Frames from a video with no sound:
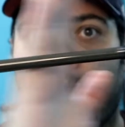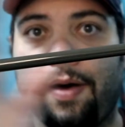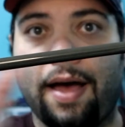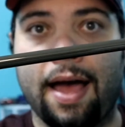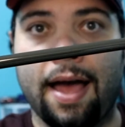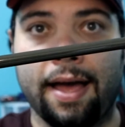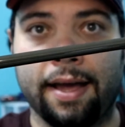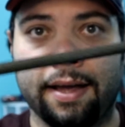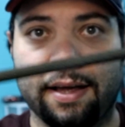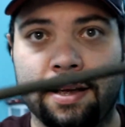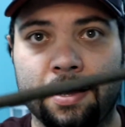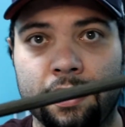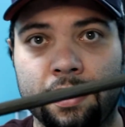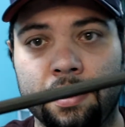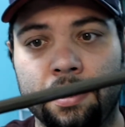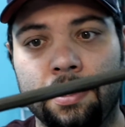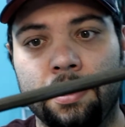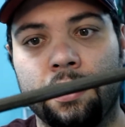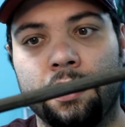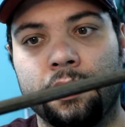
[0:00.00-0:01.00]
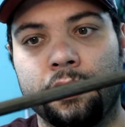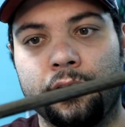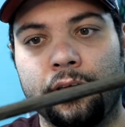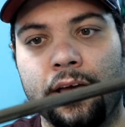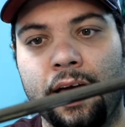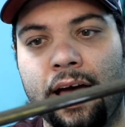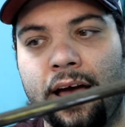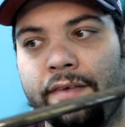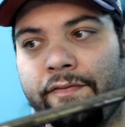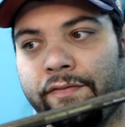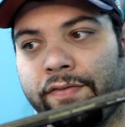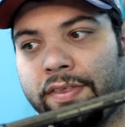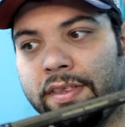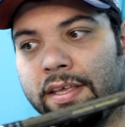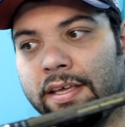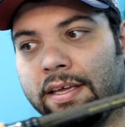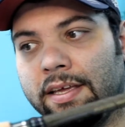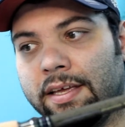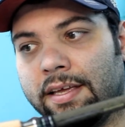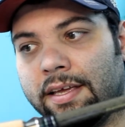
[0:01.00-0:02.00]
back, you have
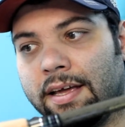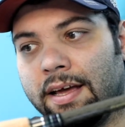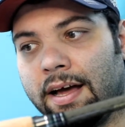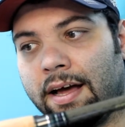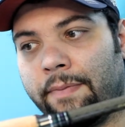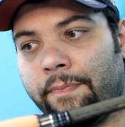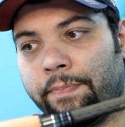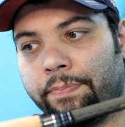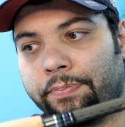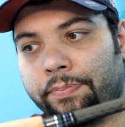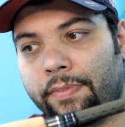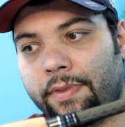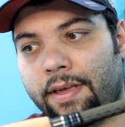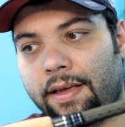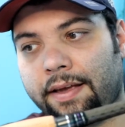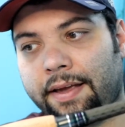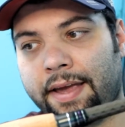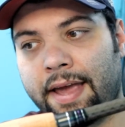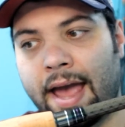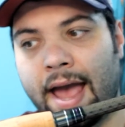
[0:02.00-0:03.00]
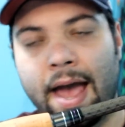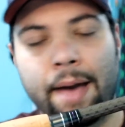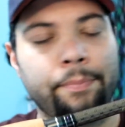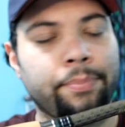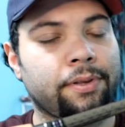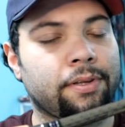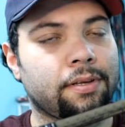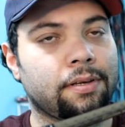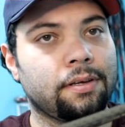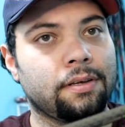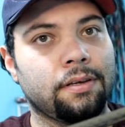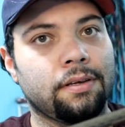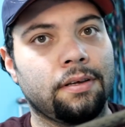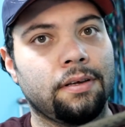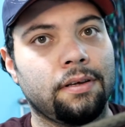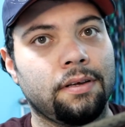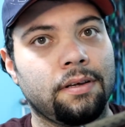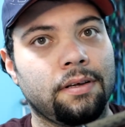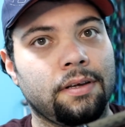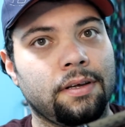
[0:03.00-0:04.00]
the cabbed.
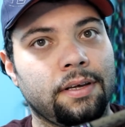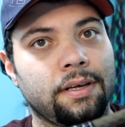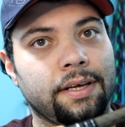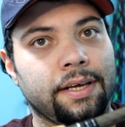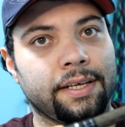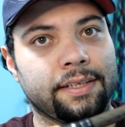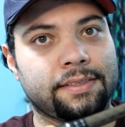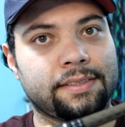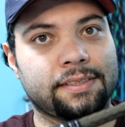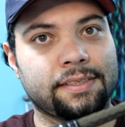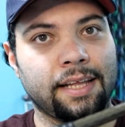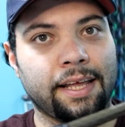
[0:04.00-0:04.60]
It's